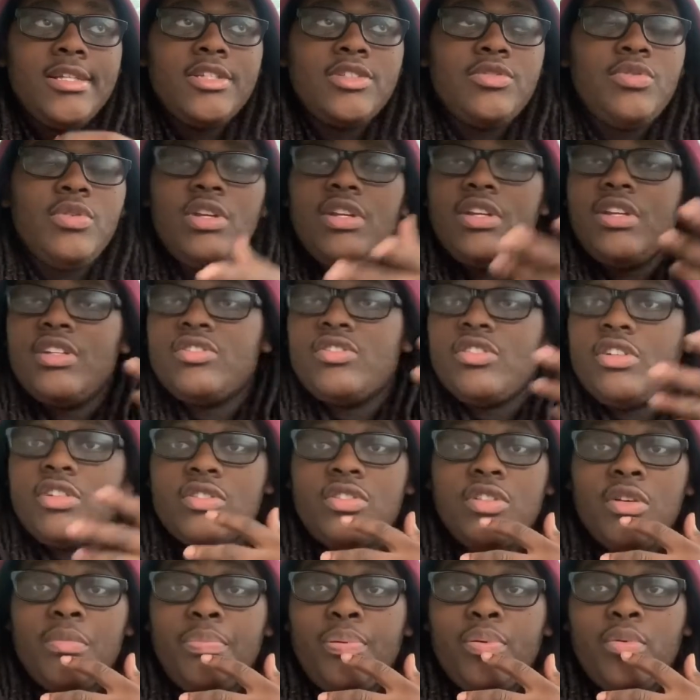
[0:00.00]
Twitter done turned
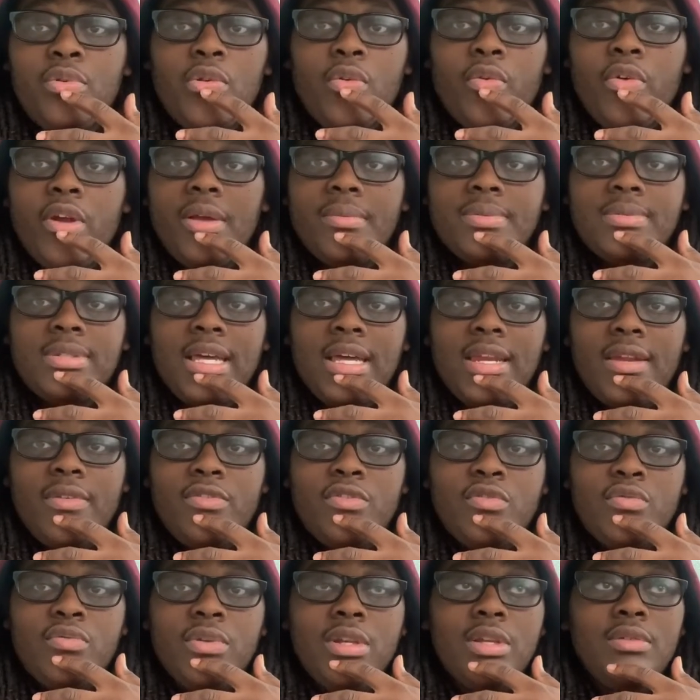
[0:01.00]
to a porn website, if
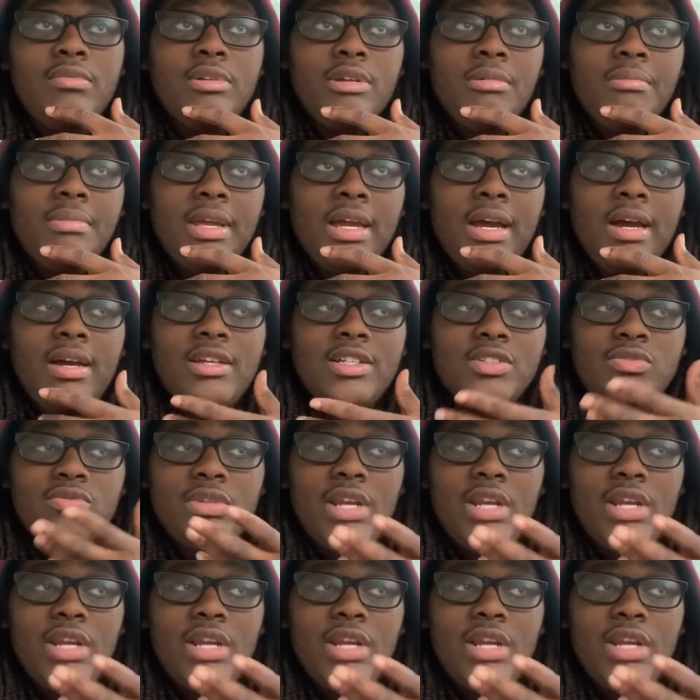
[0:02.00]
you really want to be honest.